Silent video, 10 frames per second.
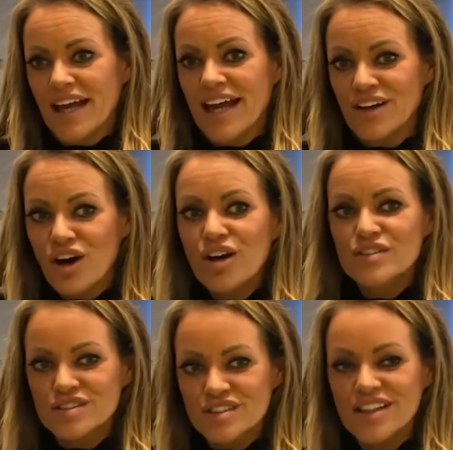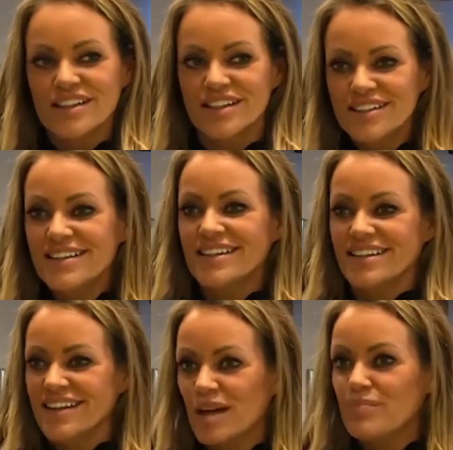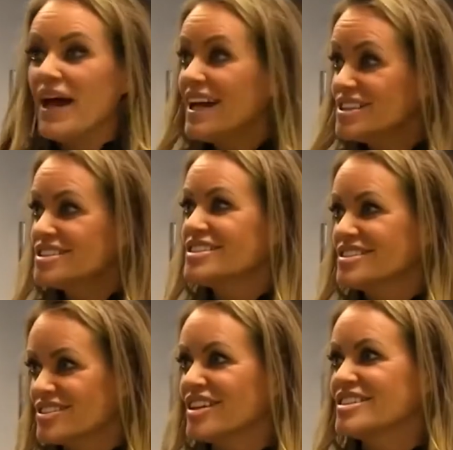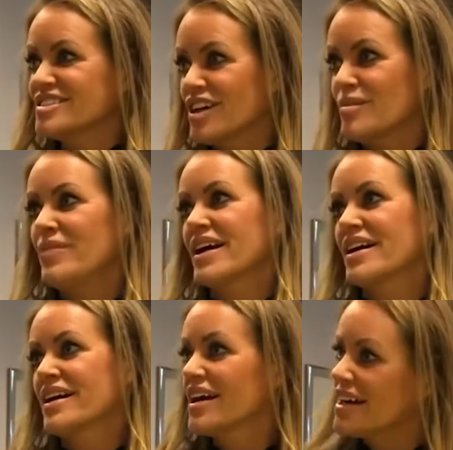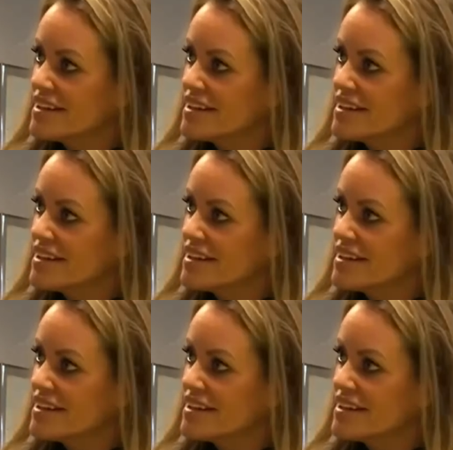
And all of a sudden, that passion started to come back again.